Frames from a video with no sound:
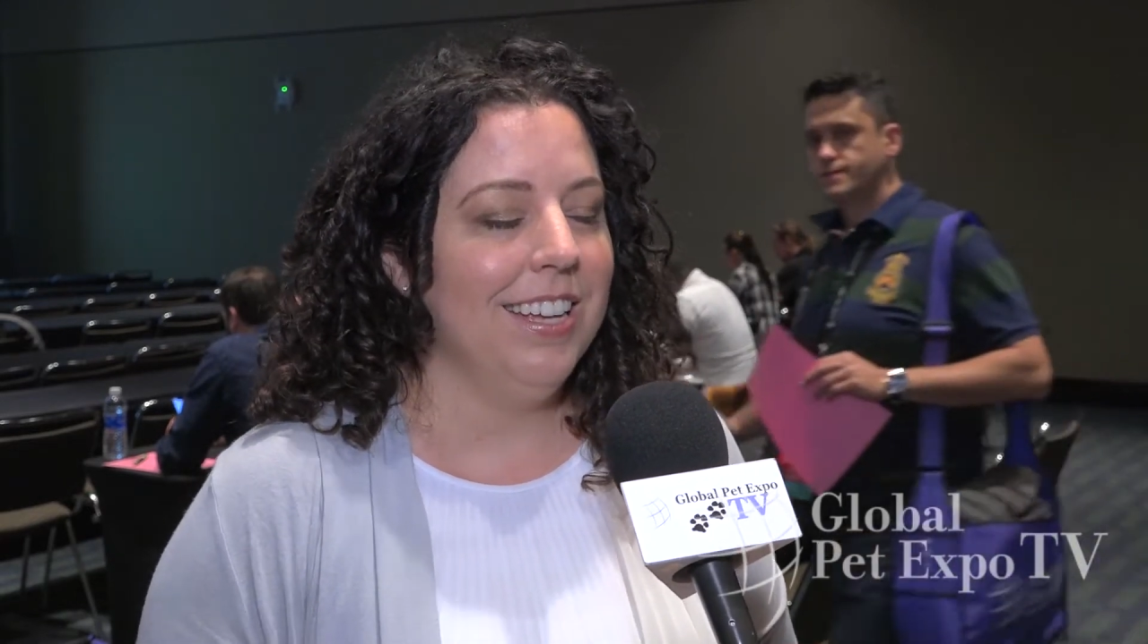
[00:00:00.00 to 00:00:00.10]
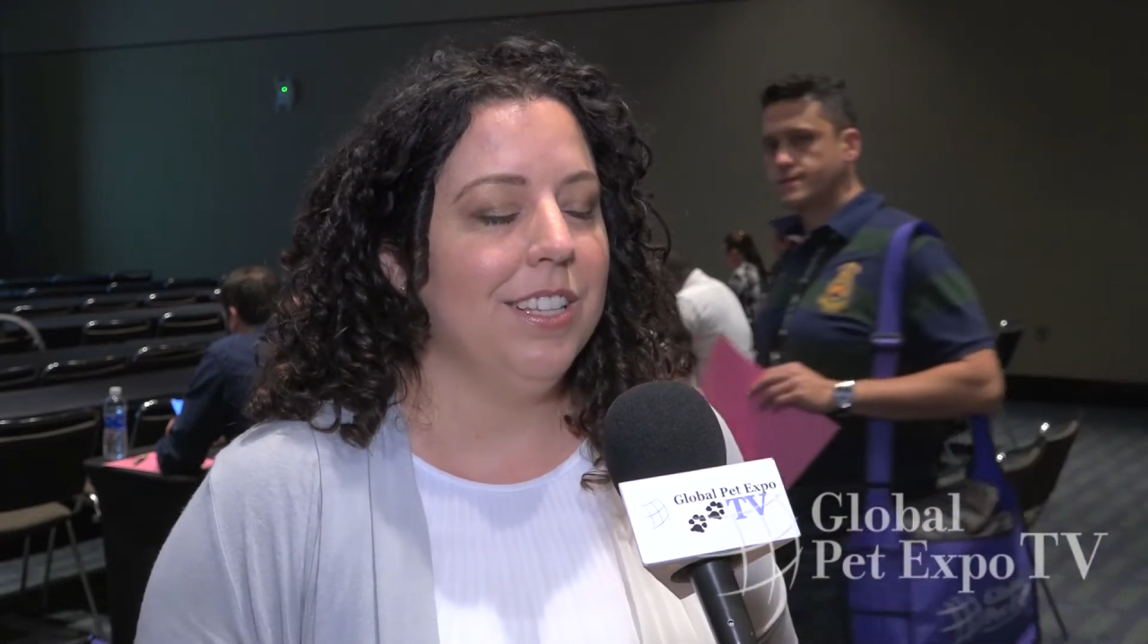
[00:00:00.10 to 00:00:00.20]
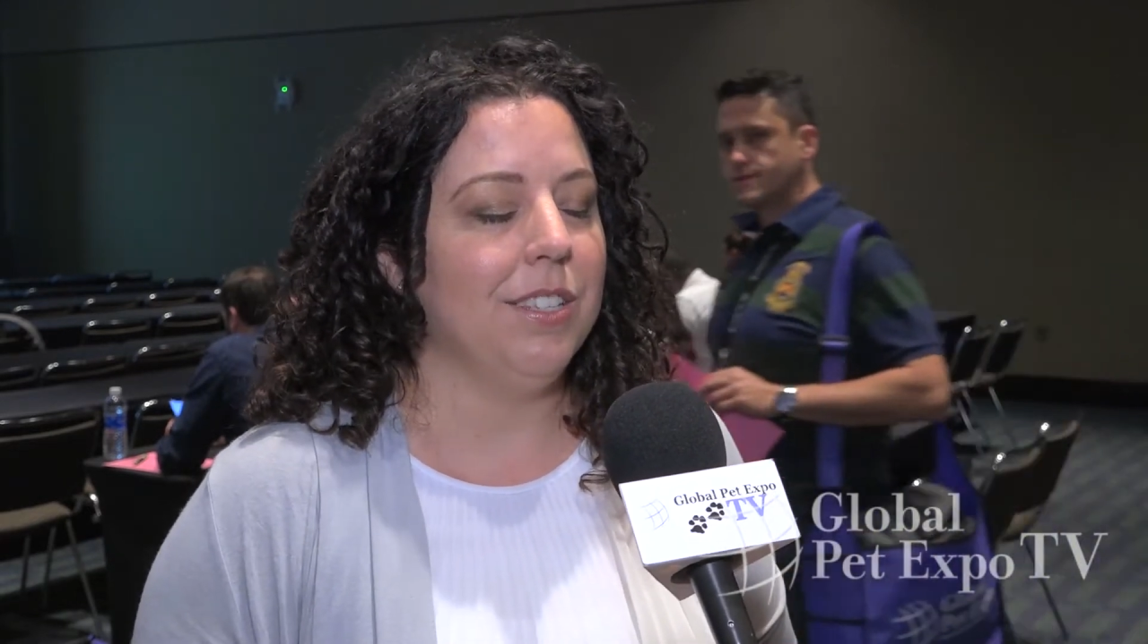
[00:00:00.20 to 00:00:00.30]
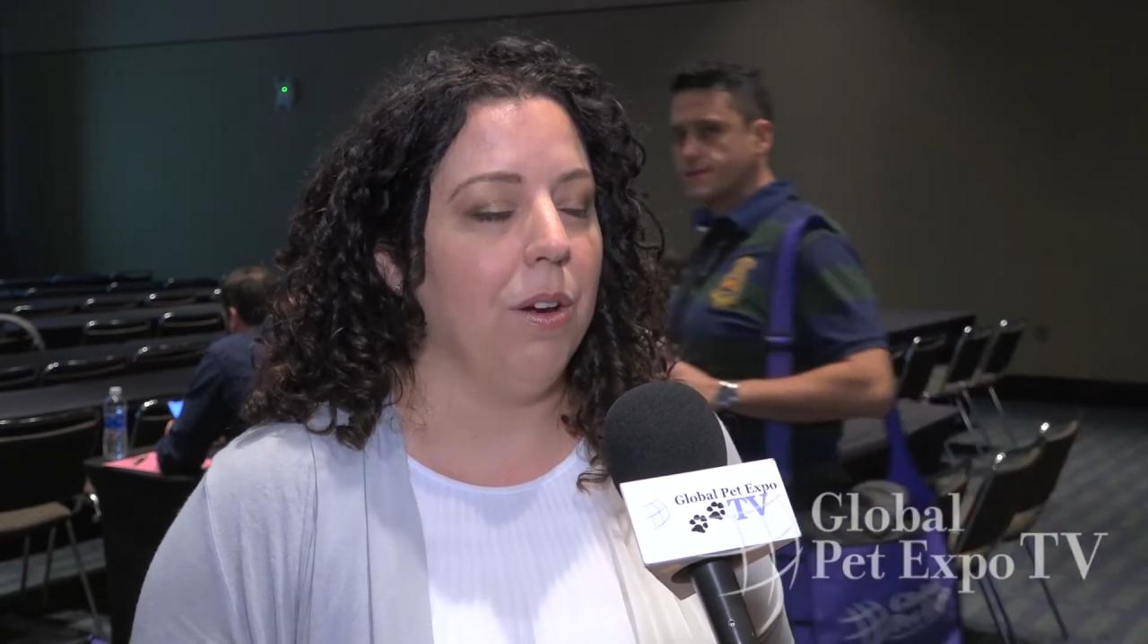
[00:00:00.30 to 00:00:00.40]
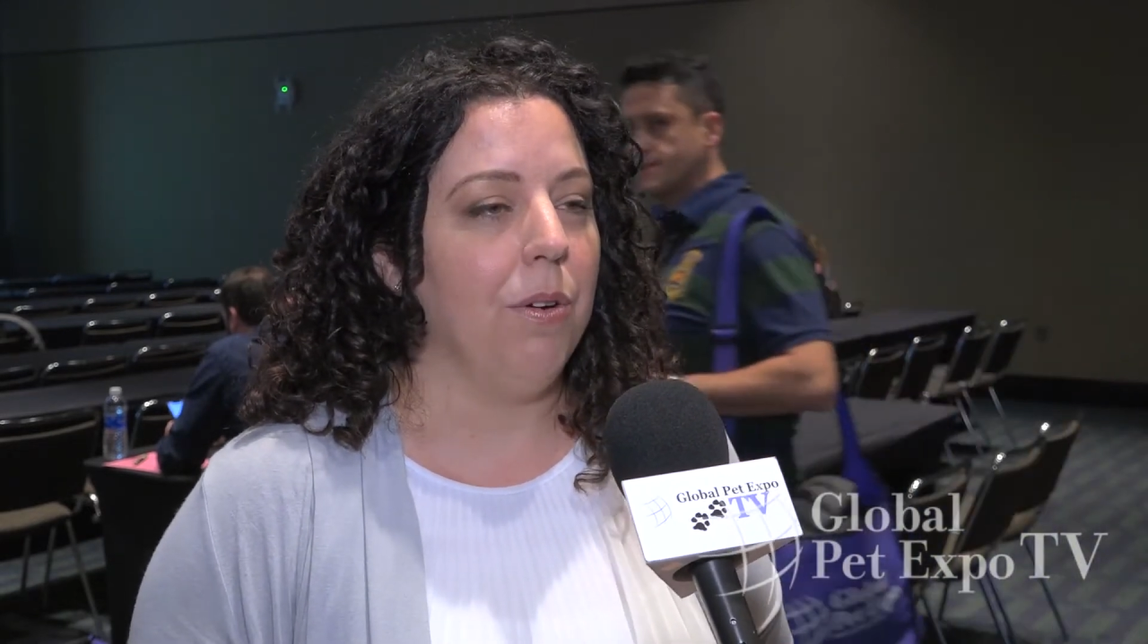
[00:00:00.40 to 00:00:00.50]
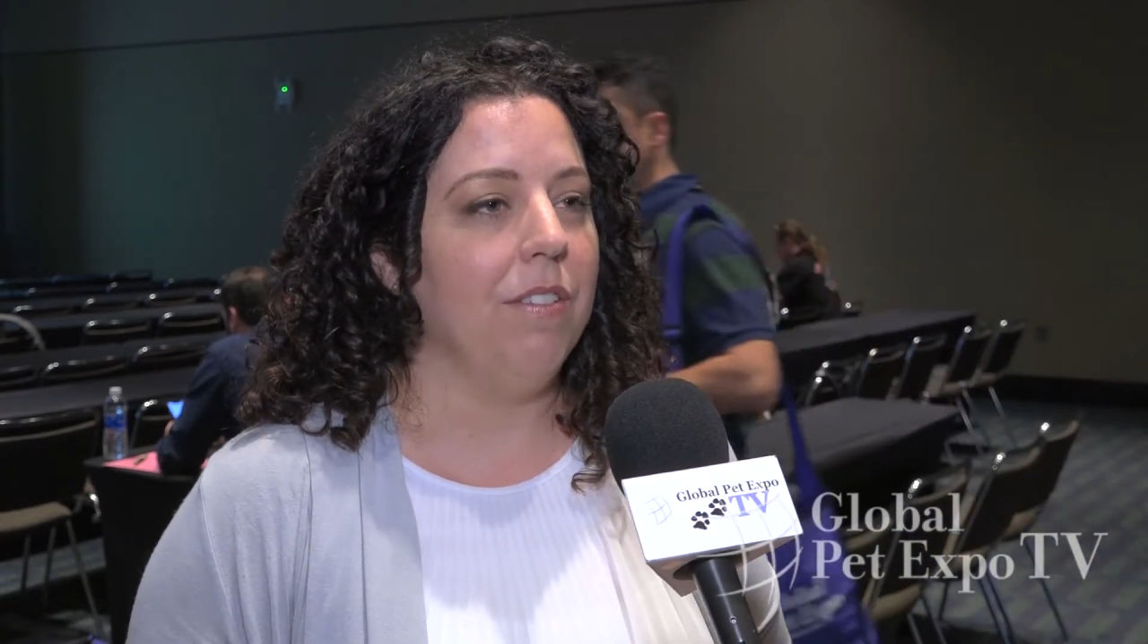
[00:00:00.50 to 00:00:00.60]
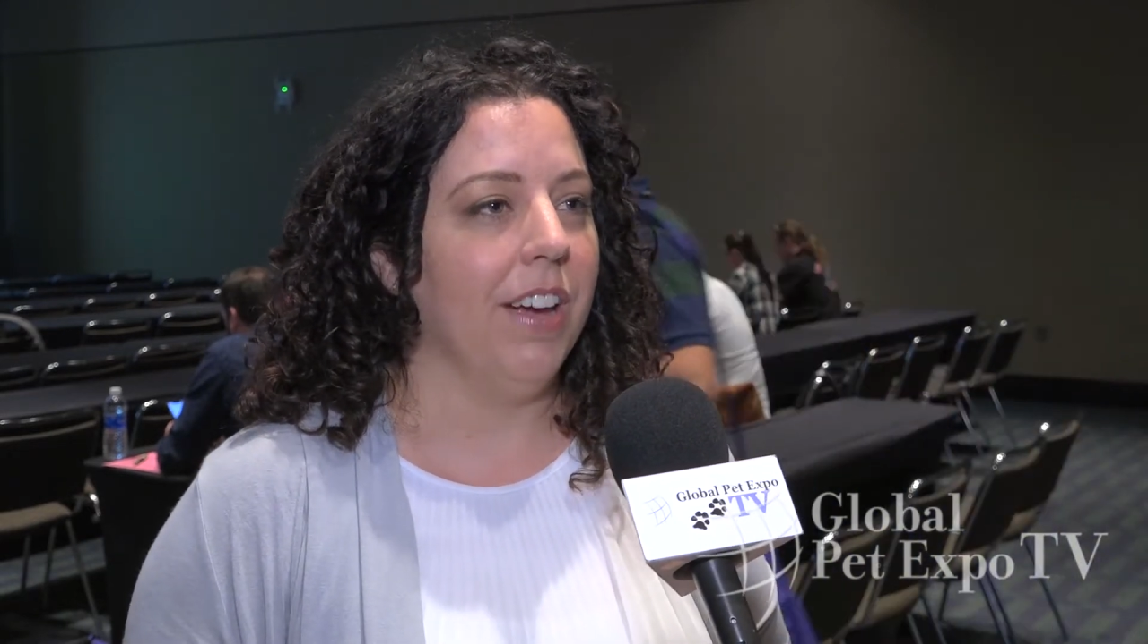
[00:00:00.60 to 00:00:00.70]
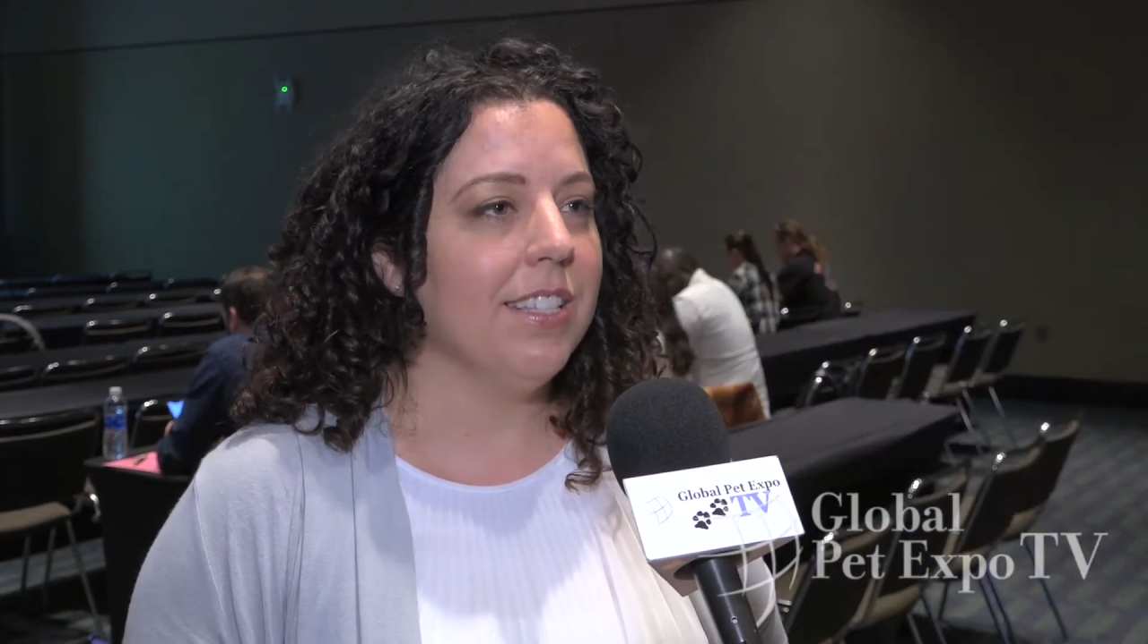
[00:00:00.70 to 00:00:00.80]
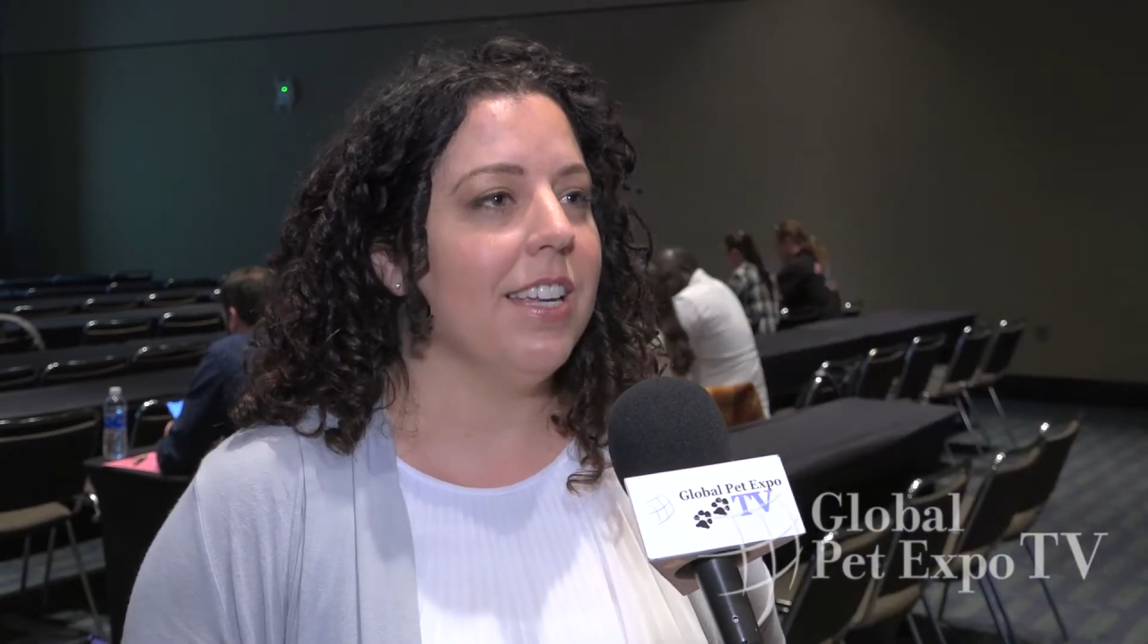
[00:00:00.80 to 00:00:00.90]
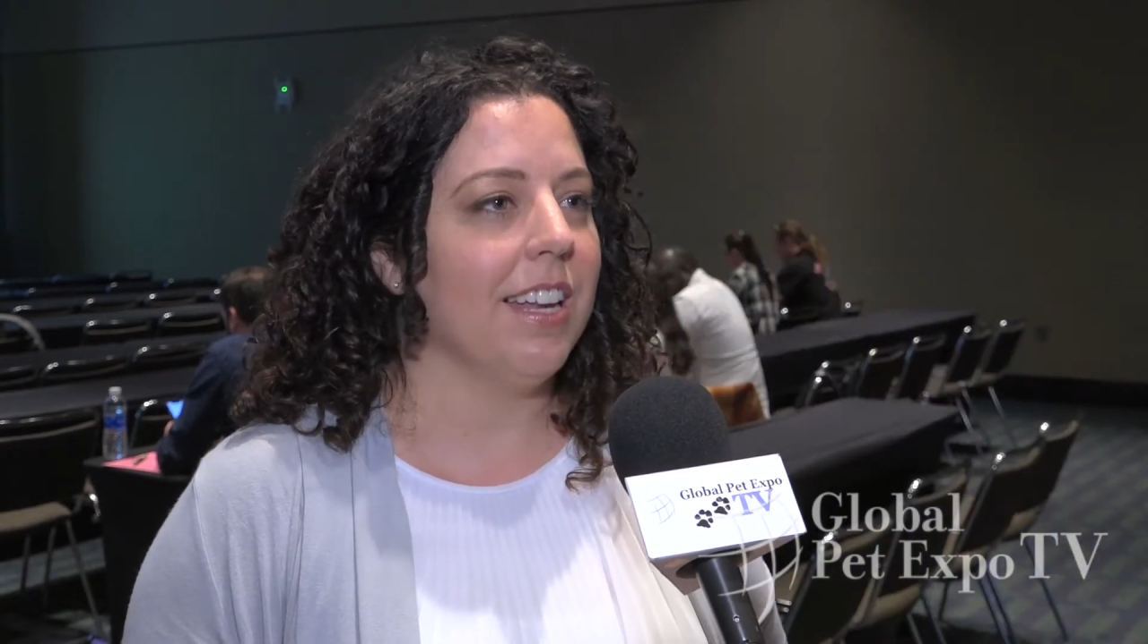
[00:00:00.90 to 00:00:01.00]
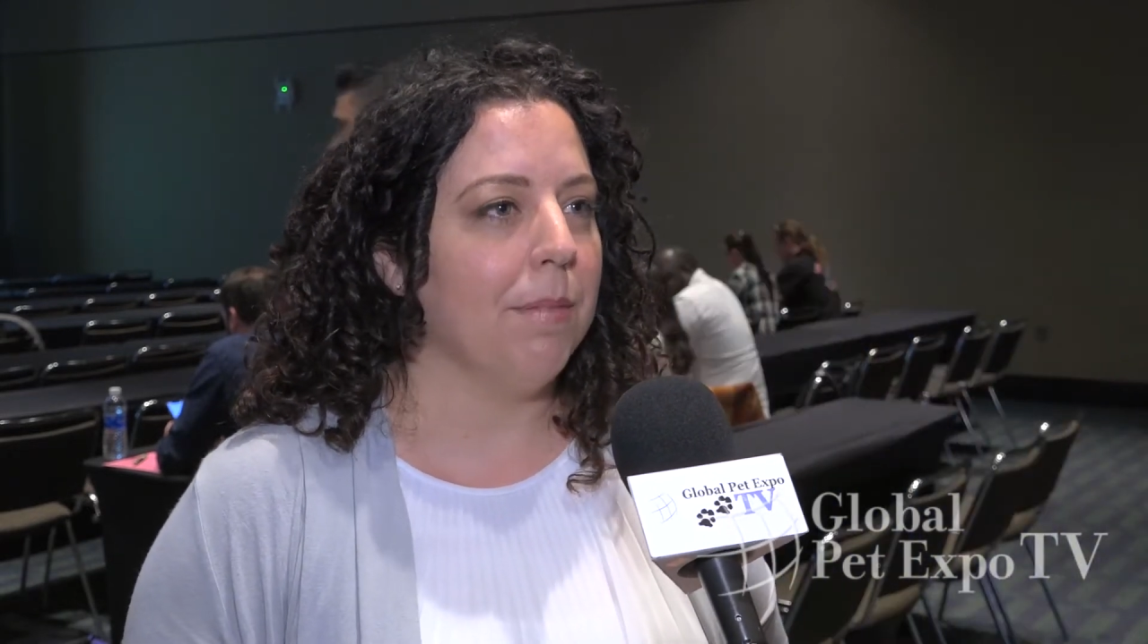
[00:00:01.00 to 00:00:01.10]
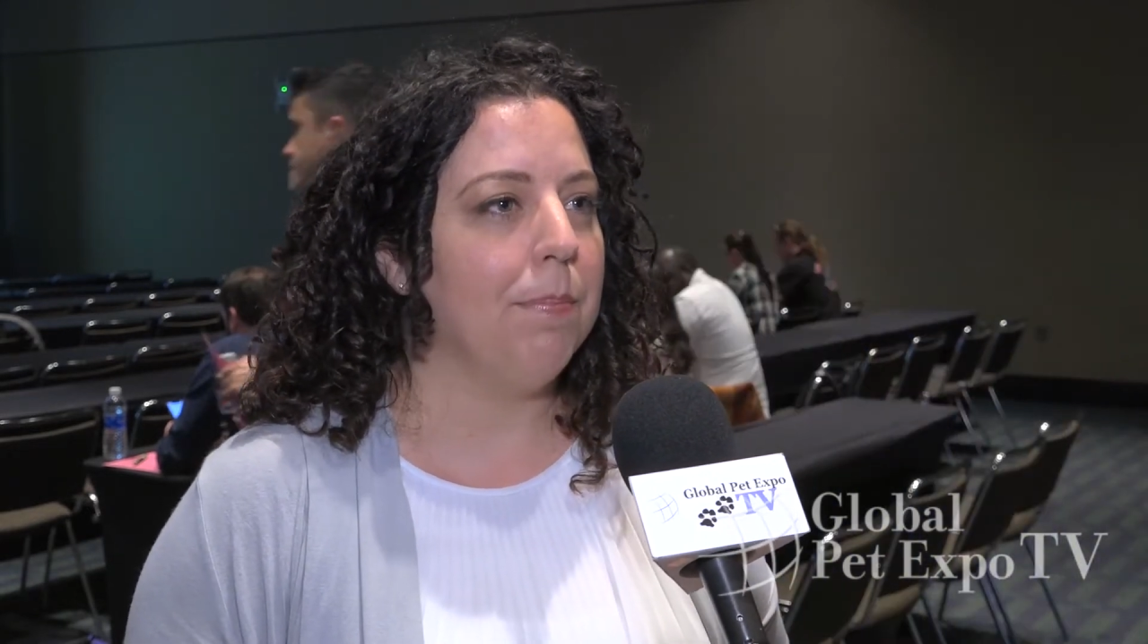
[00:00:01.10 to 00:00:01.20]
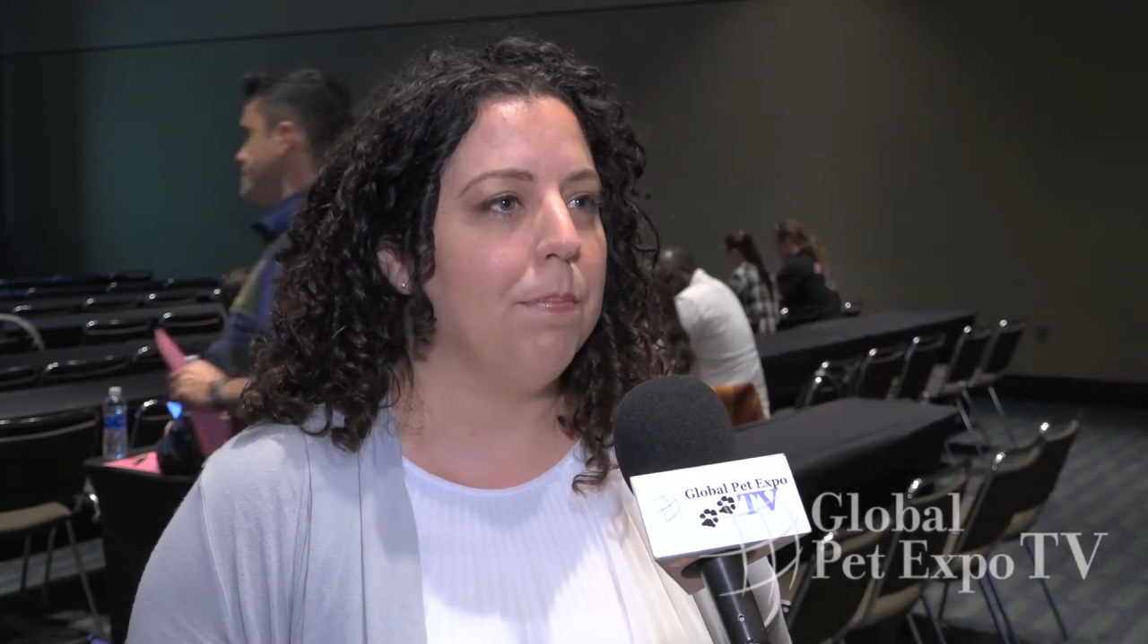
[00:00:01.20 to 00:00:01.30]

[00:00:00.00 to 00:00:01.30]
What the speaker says: So investing in a